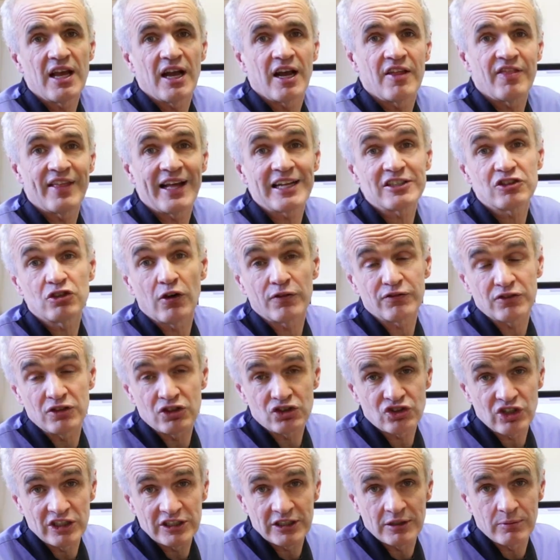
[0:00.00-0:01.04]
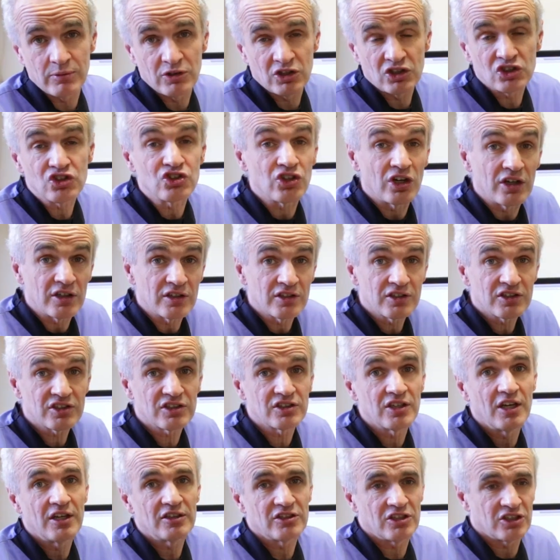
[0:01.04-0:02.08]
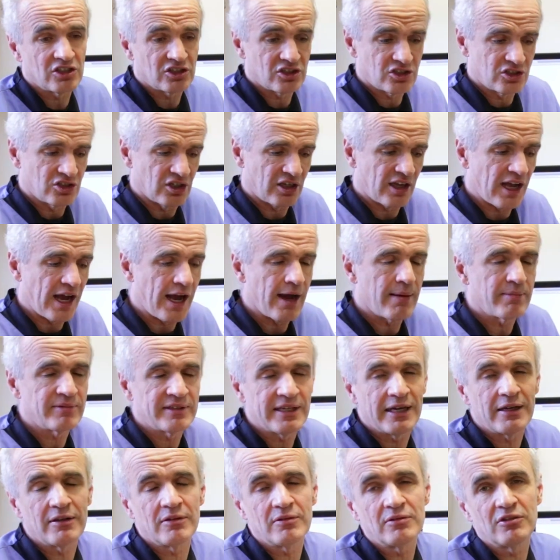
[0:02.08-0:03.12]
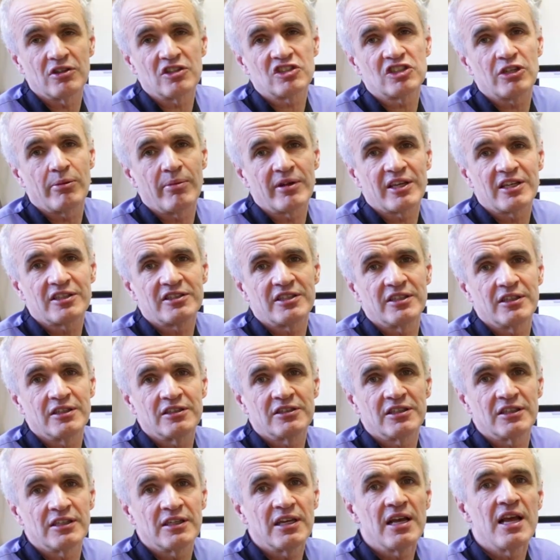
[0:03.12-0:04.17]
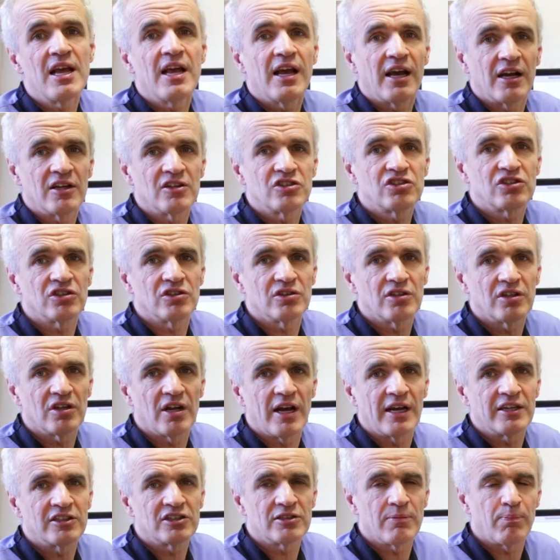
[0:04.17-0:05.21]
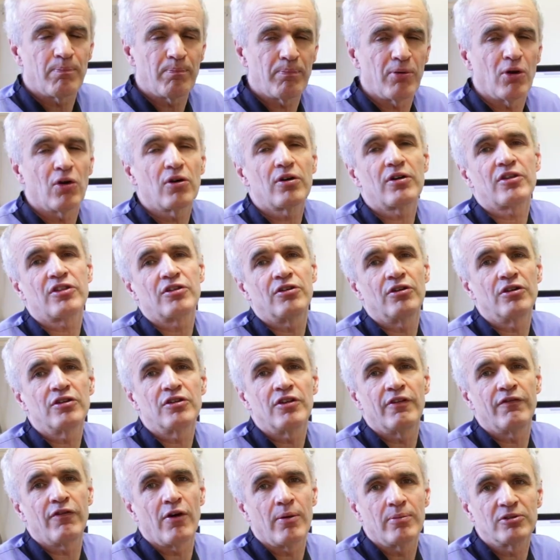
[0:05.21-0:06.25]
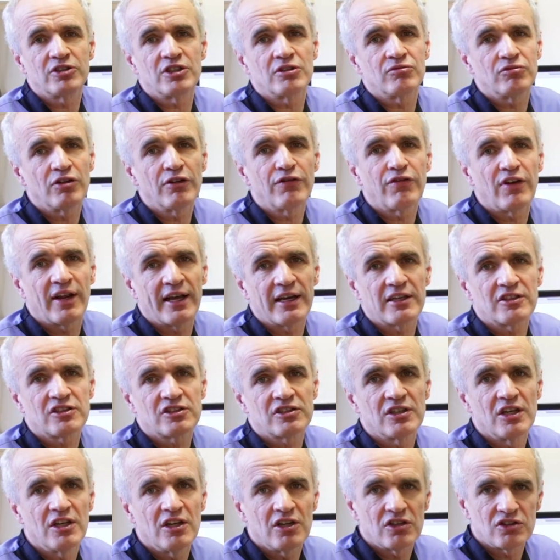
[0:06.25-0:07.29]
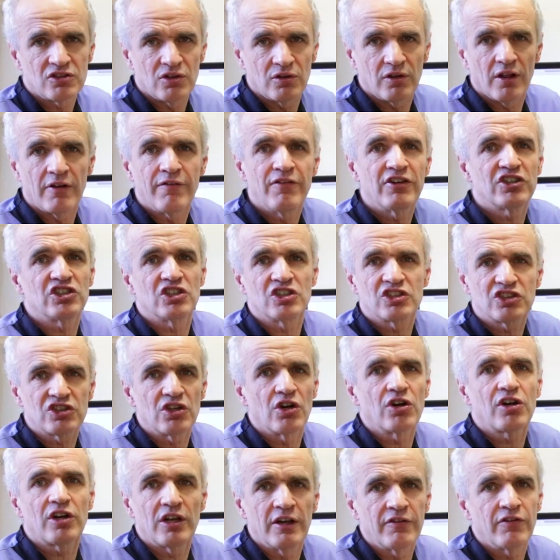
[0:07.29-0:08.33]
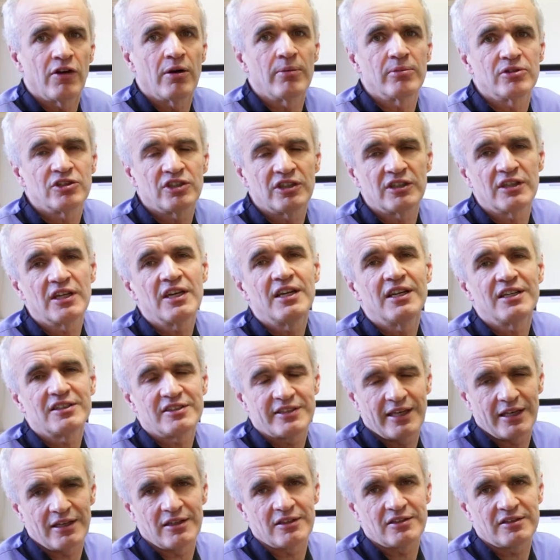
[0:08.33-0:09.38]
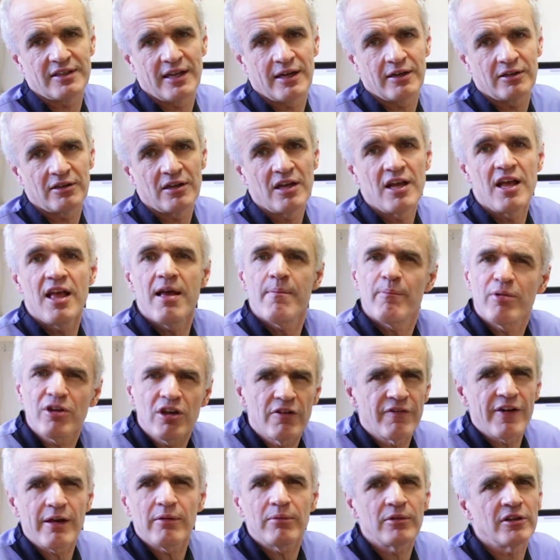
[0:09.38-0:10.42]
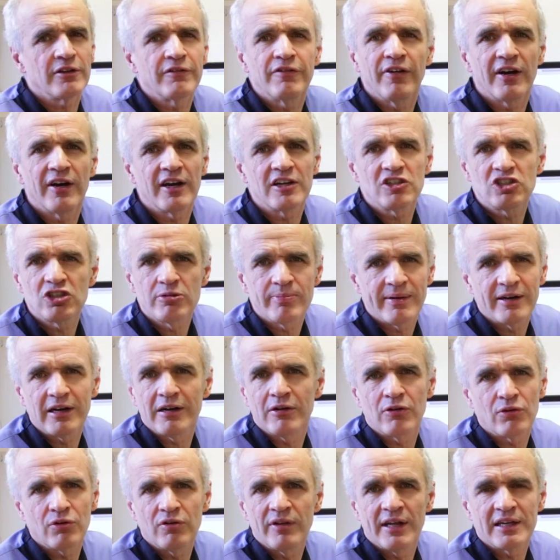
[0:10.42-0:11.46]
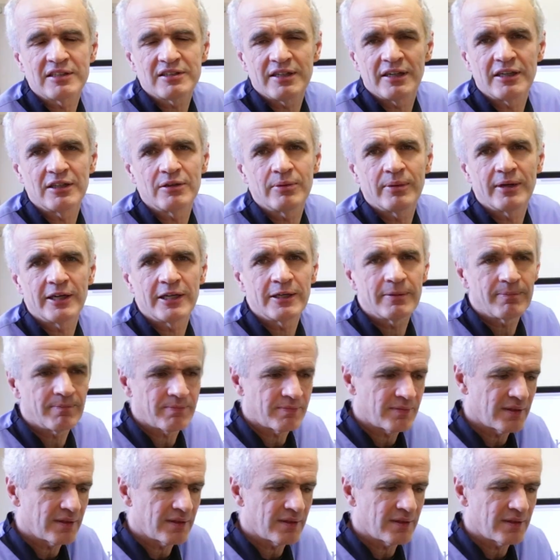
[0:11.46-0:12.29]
And that's often treated with drugs just to calm down the stomach acidity and to block the vomiting reflex, so a vicious circle of vomiting settles down. But your vet will advise you about all that anyway.